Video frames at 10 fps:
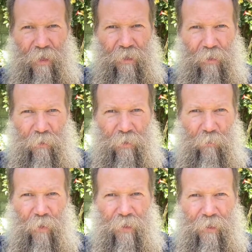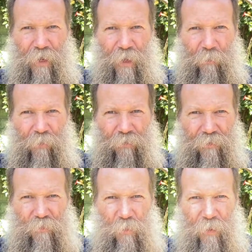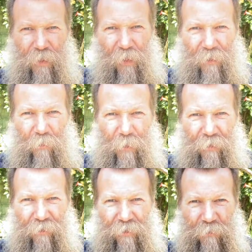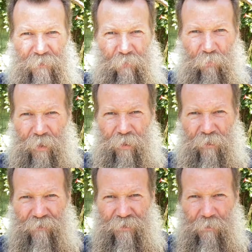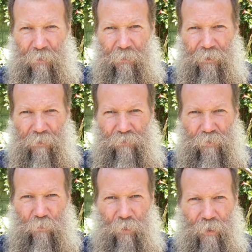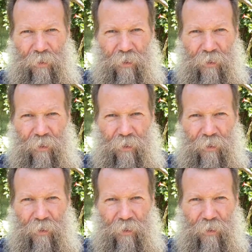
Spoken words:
you know, we could brighten up this part and allow the background to be even brighter. Obviously we don't want to go too bright.